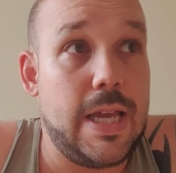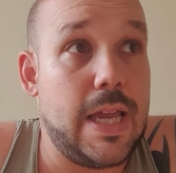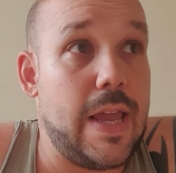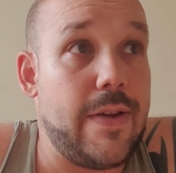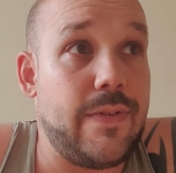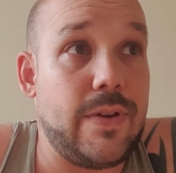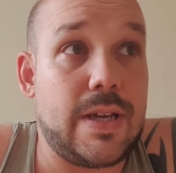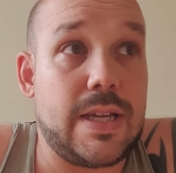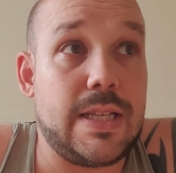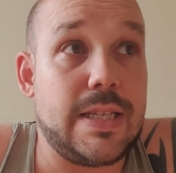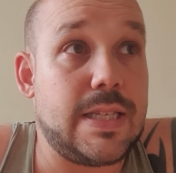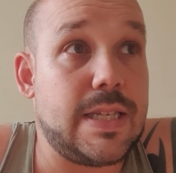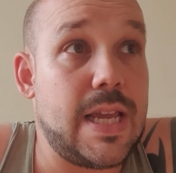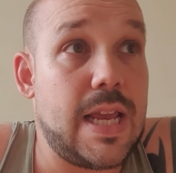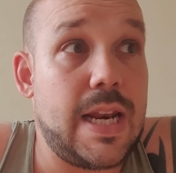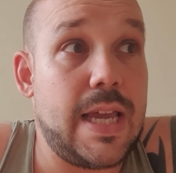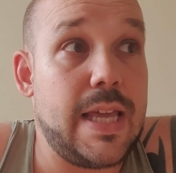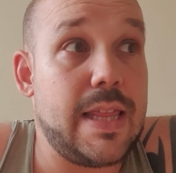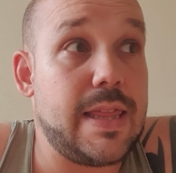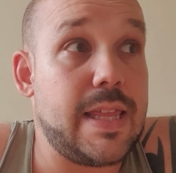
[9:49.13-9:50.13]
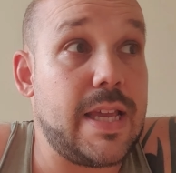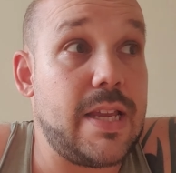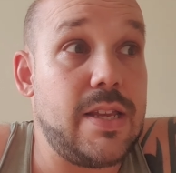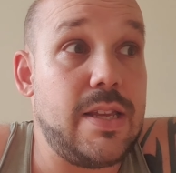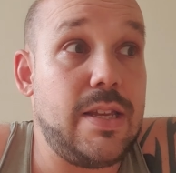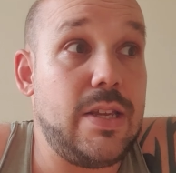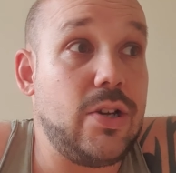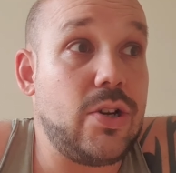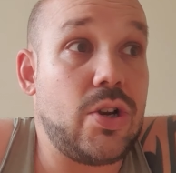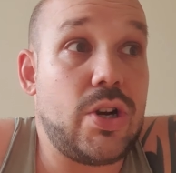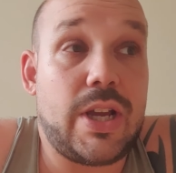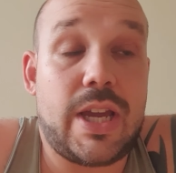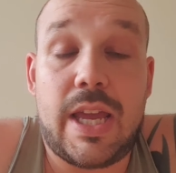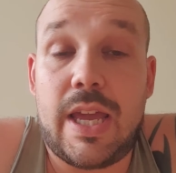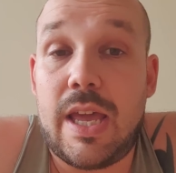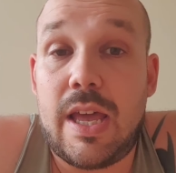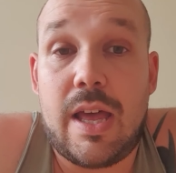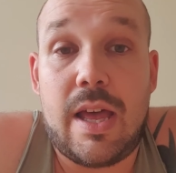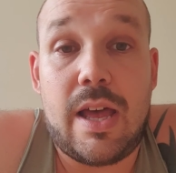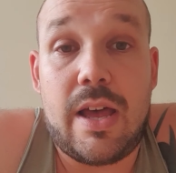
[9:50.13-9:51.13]
if you can sell it, then you're going to
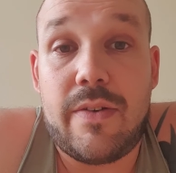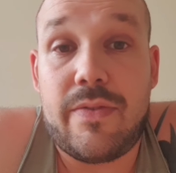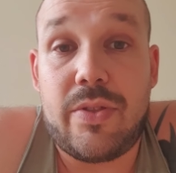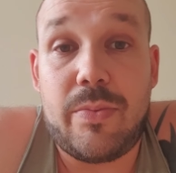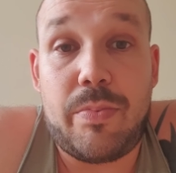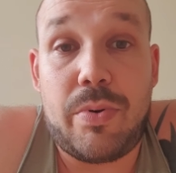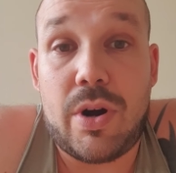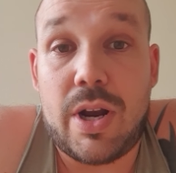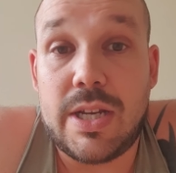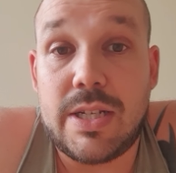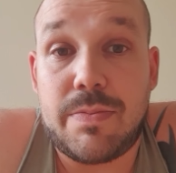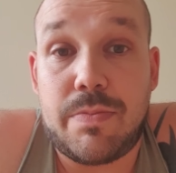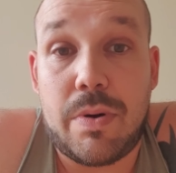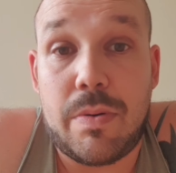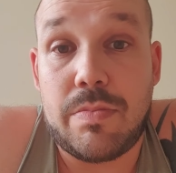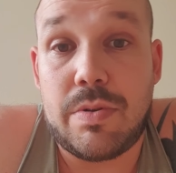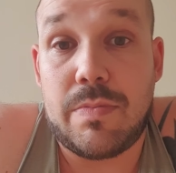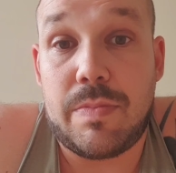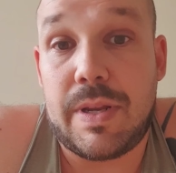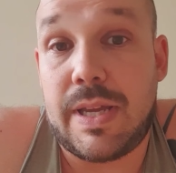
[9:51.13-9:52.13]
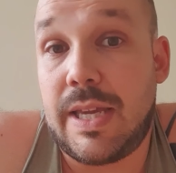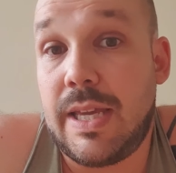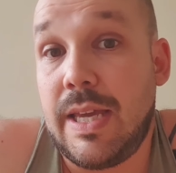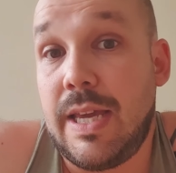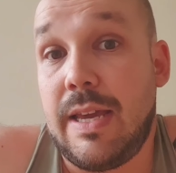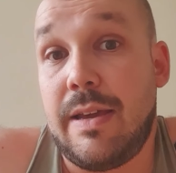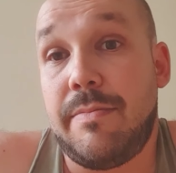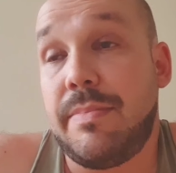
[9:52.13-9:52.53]
get it at half the price probably.